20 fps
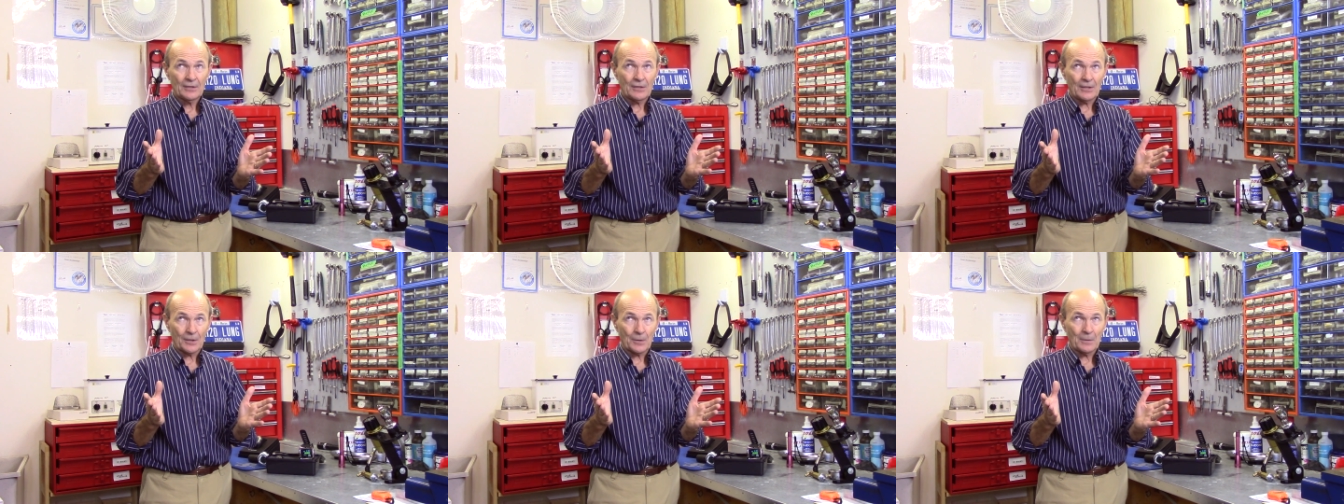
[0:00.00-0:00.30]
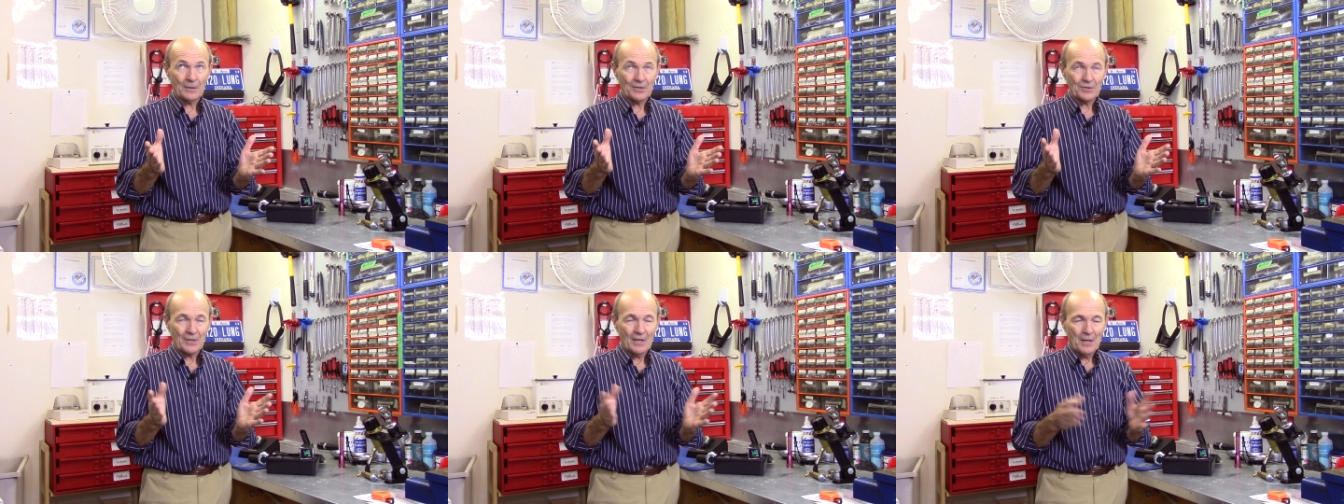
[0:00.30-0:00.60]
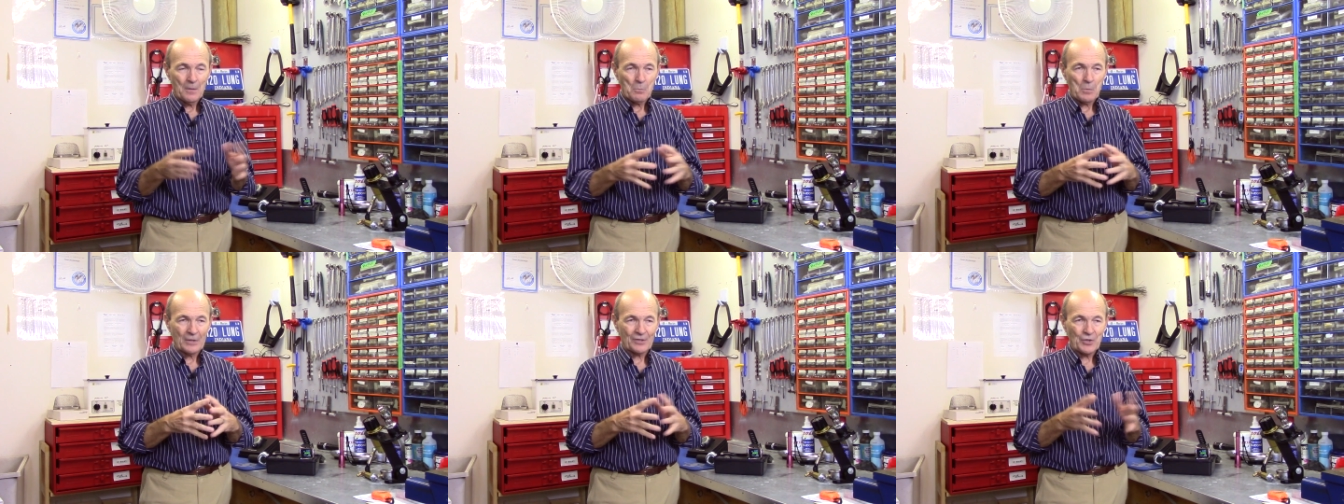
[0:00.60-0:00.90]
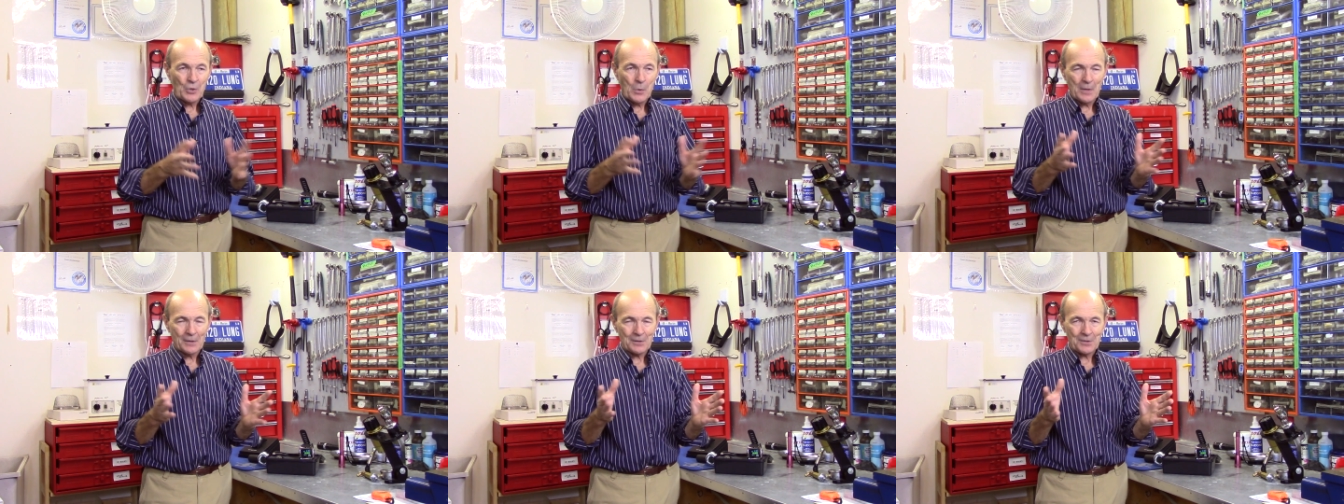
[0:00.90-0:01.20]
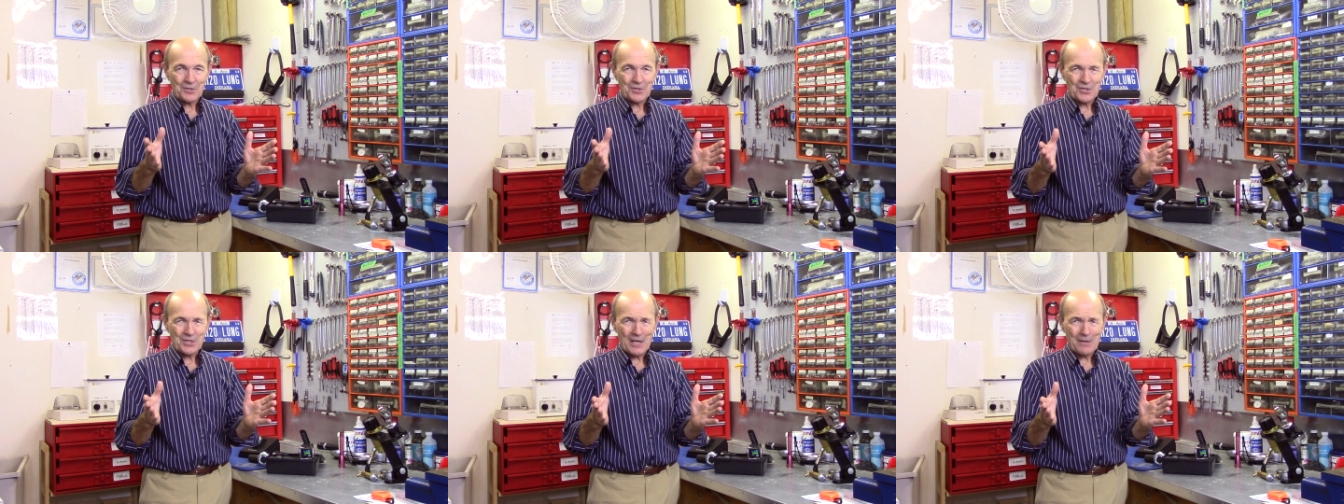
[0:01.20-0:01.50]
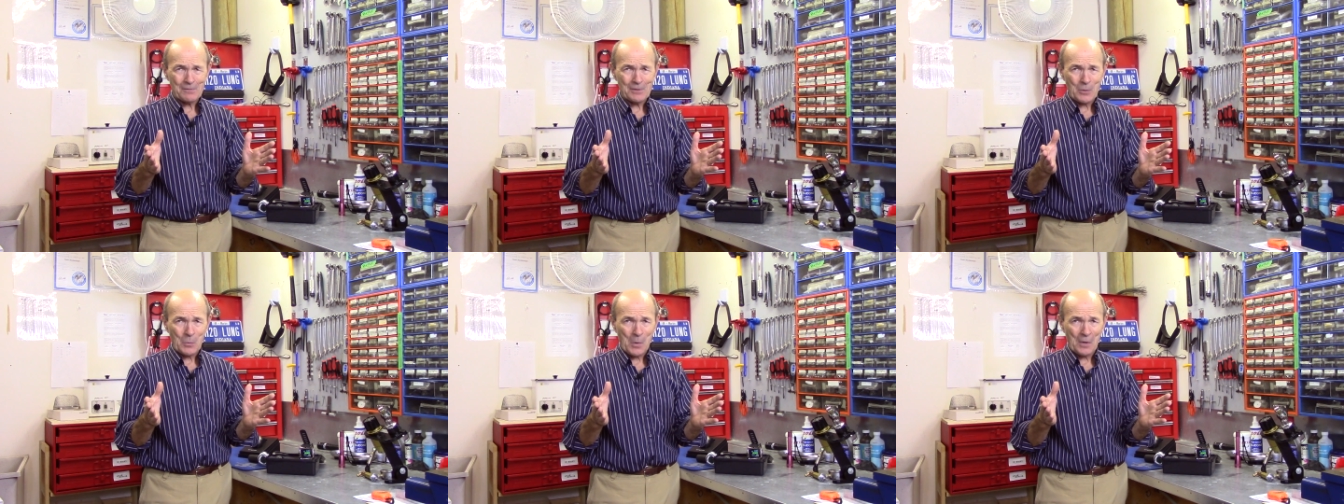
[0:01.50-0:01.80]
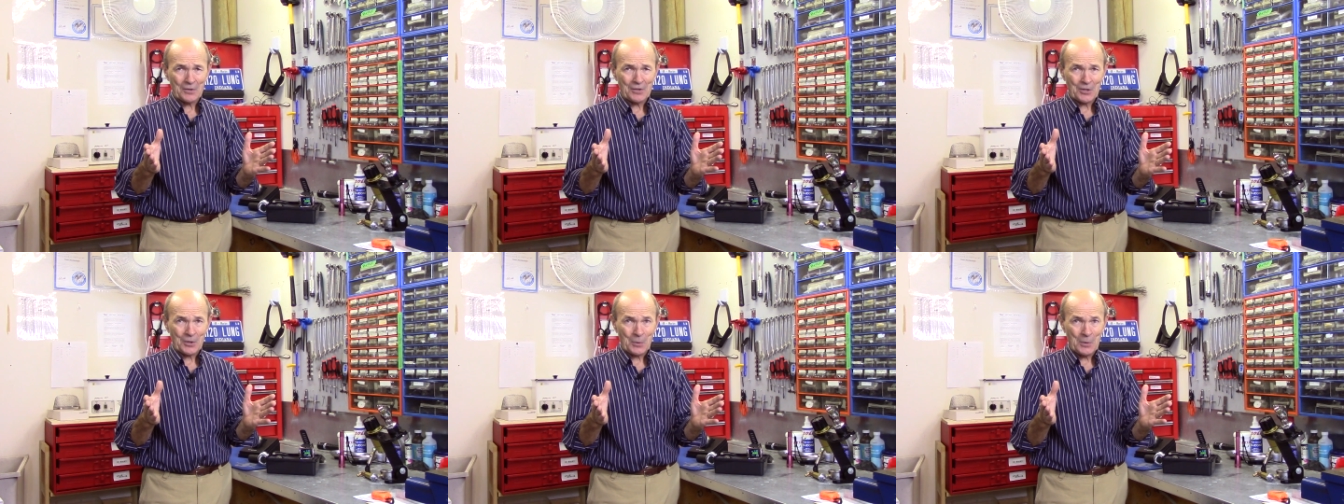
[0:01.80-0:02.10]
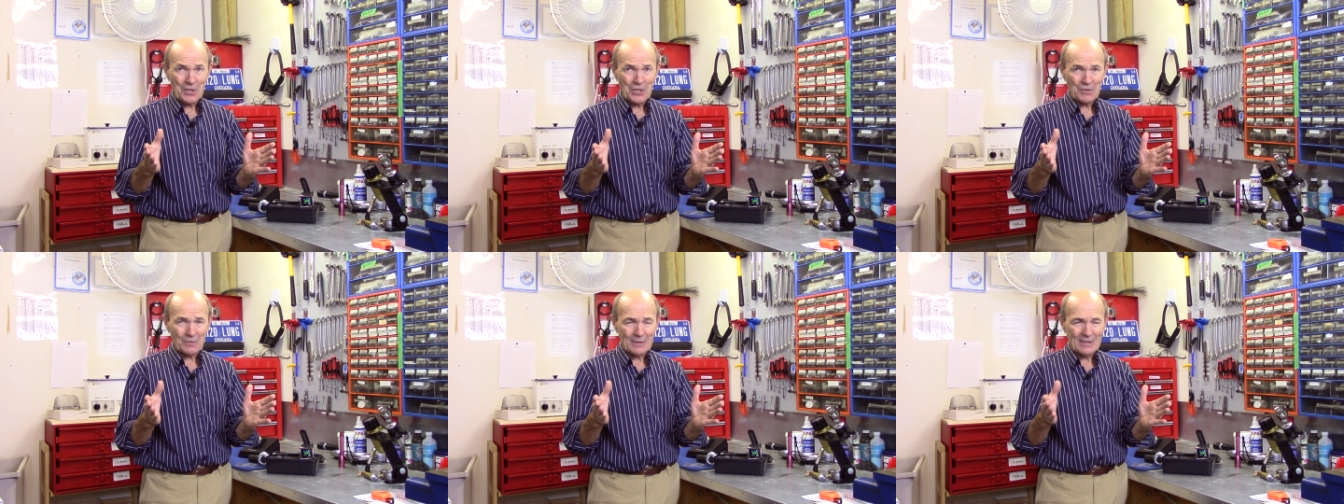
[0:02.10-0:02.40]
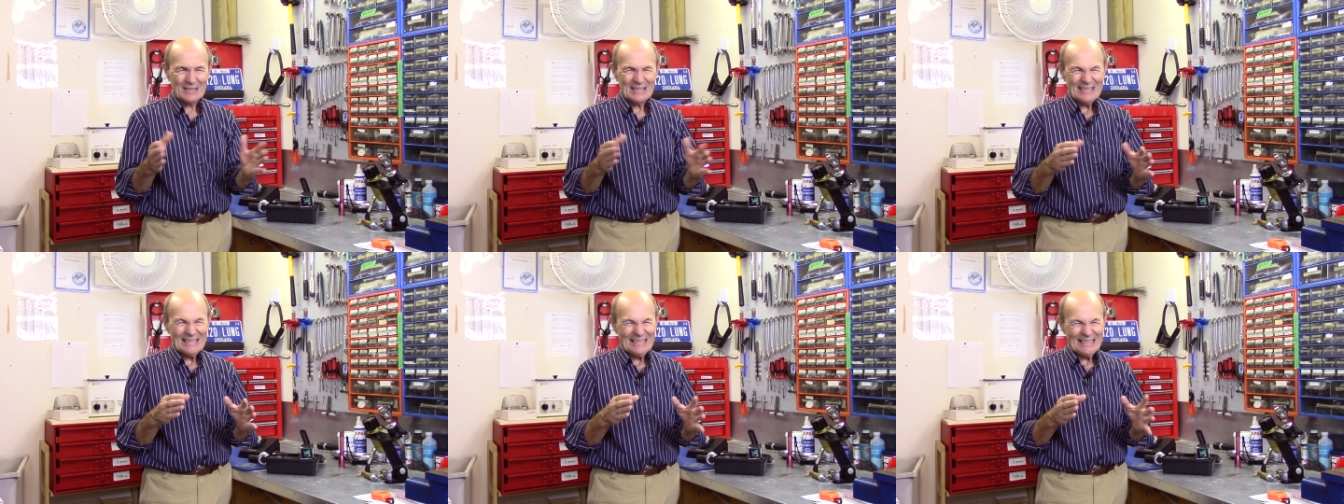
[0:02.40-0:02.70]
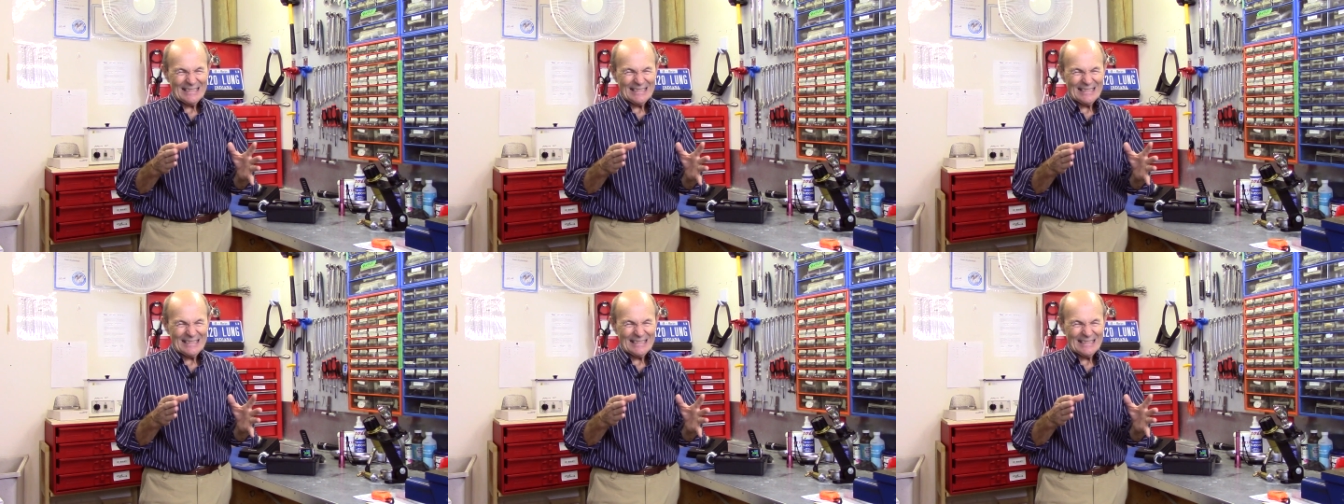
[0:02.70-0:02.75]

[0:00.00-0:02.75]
degrees but 271 degrees eh,